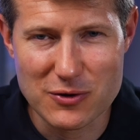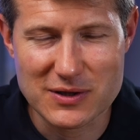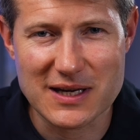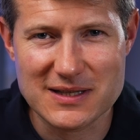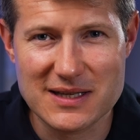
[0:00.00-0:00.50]
use
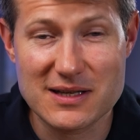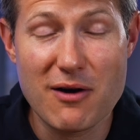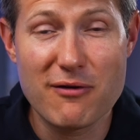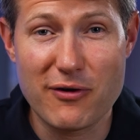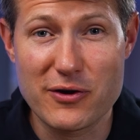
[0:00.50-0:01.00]
cases
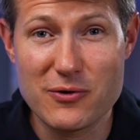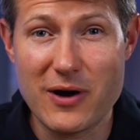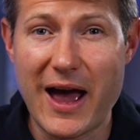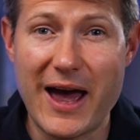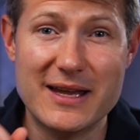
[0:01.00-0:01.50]
for
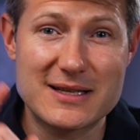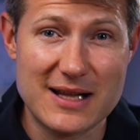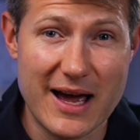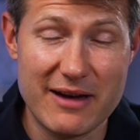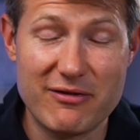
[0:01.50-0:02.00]
you, and it's
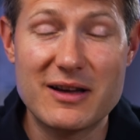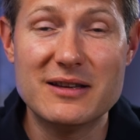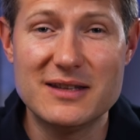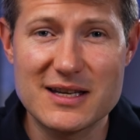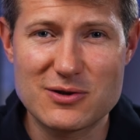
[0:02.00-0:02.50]
live
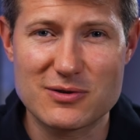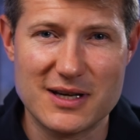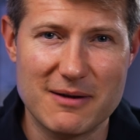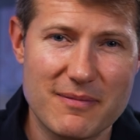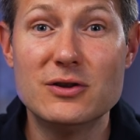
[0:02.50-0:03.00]
this
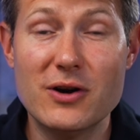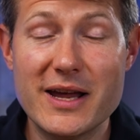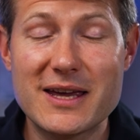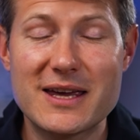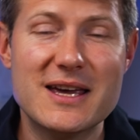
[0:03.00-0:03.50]
Tuesday. The
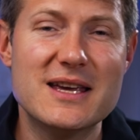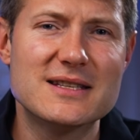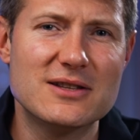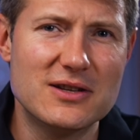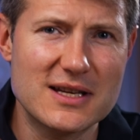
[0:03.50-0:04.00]
link is
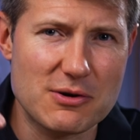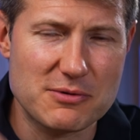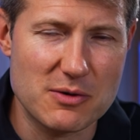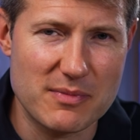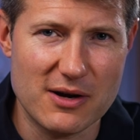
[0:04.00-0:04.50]
in the
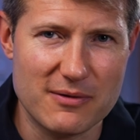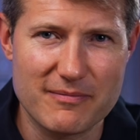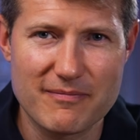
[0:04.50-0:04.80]
description below.